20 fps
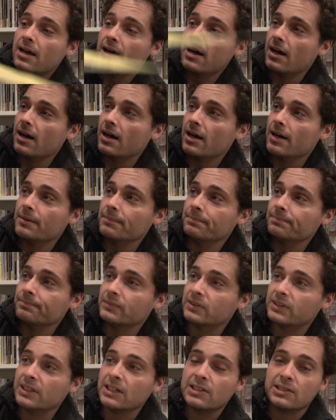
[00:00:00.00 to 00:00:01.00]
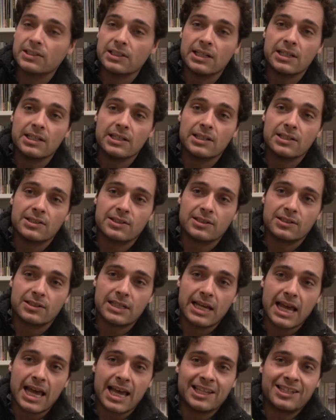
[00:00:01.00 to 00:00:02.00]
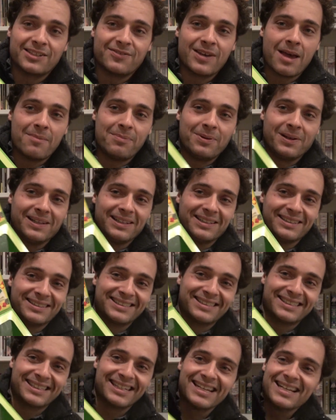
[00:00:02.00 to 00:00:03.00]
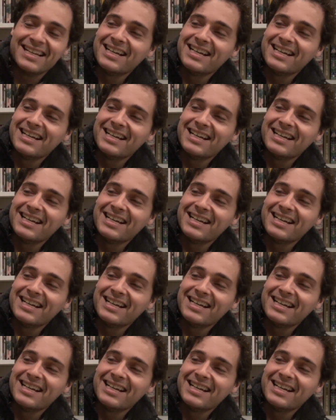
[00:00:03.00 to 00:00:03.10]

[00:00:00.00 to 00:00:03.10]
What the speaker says: This is as Fabuland